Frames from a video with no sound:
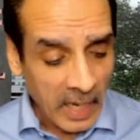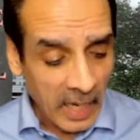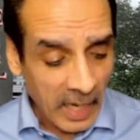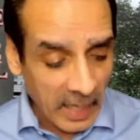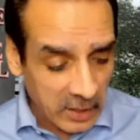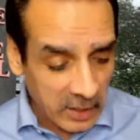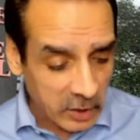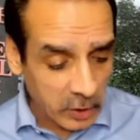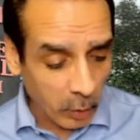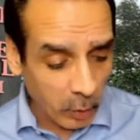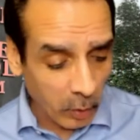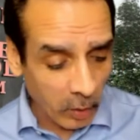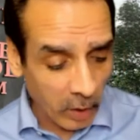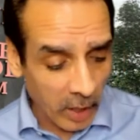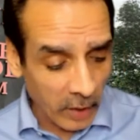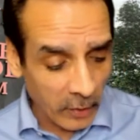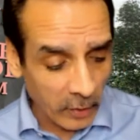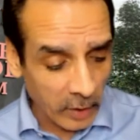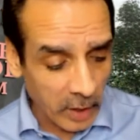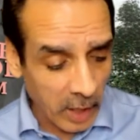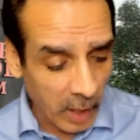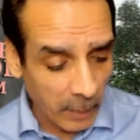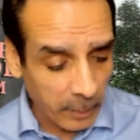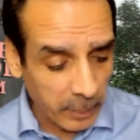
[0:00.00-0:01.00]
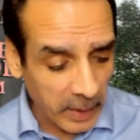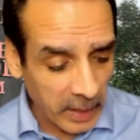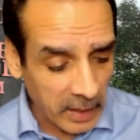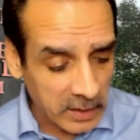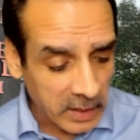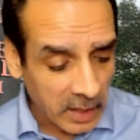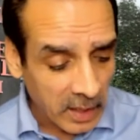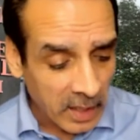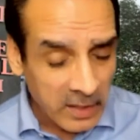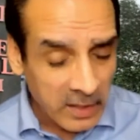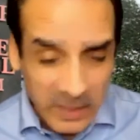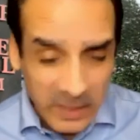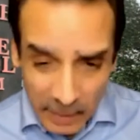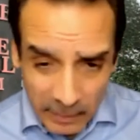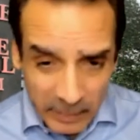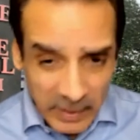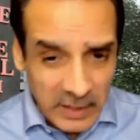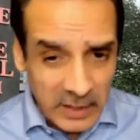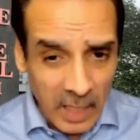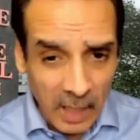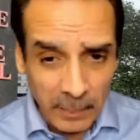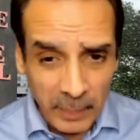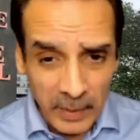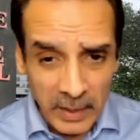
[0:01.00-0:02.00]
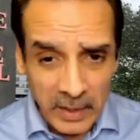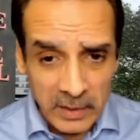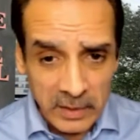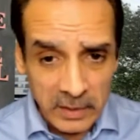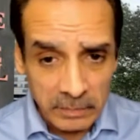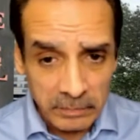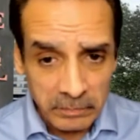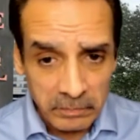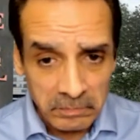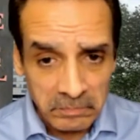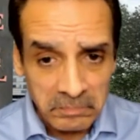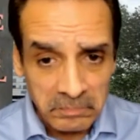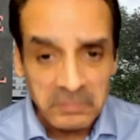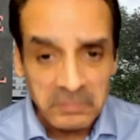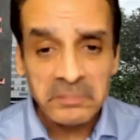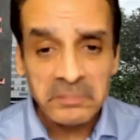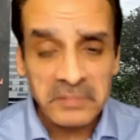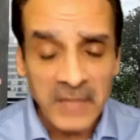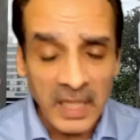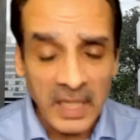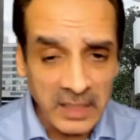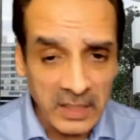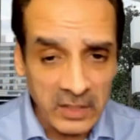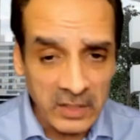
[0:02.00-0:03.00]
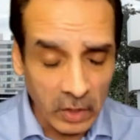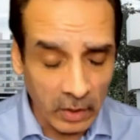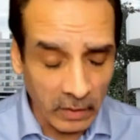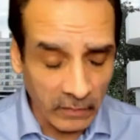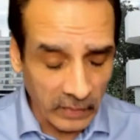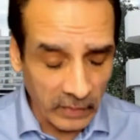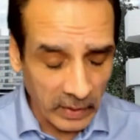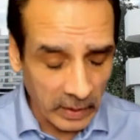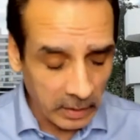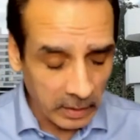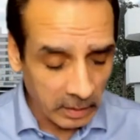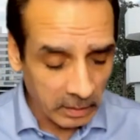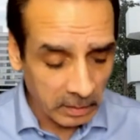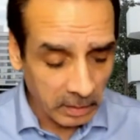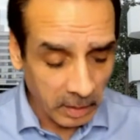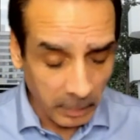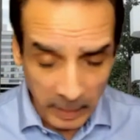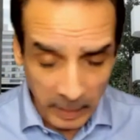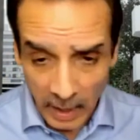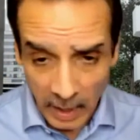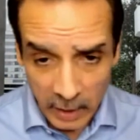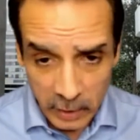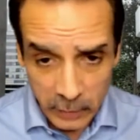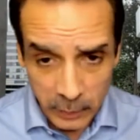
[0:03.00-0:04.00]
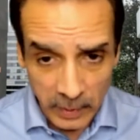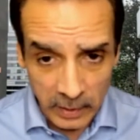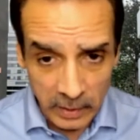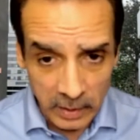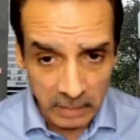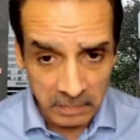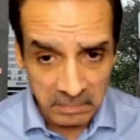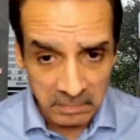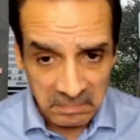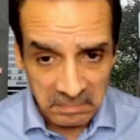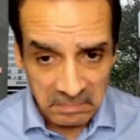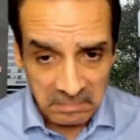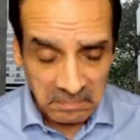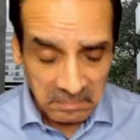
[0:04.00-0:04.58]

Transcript: And so are other companies. Some of these companies, they deserve it, to be honest with you.